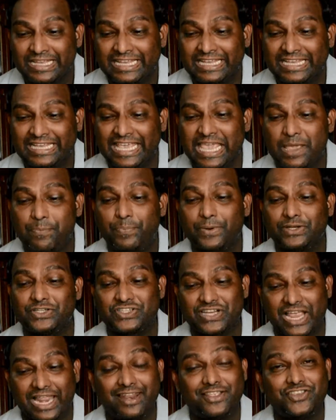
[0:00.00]
Keep it
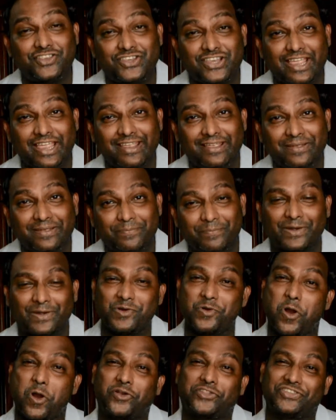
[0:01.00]
challenging but
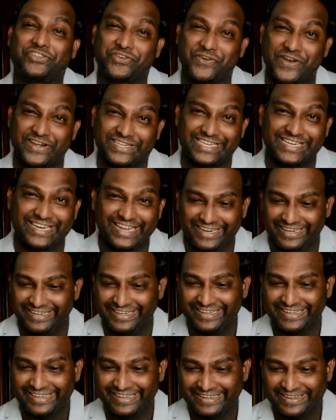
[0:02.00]
not threatening.
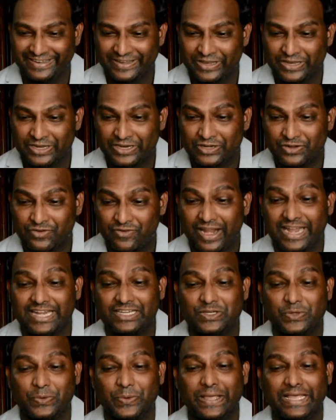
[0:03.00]
Try
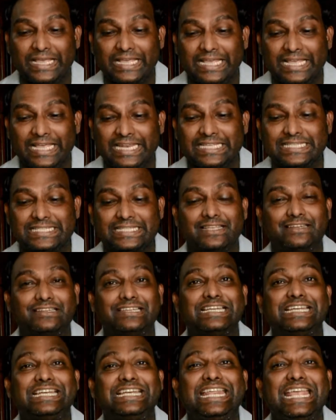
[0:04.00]
to
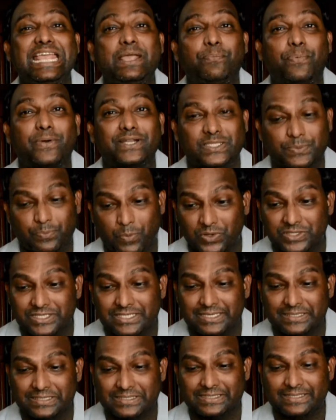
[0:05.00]
elicit deep
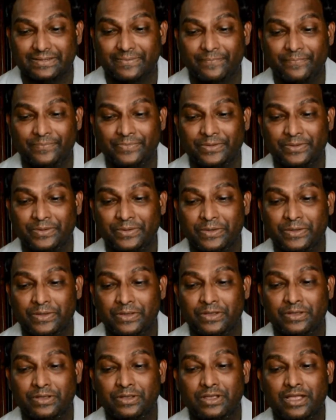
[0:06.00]
responses
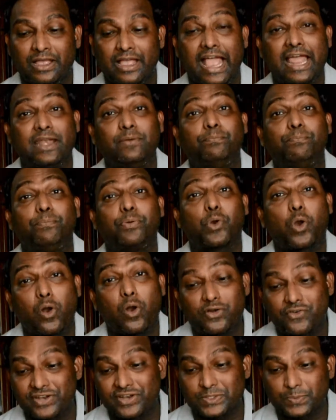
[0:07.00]
and
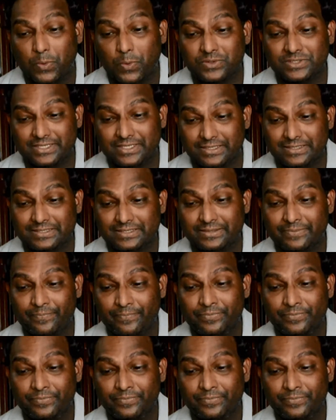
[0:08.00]
broad responses.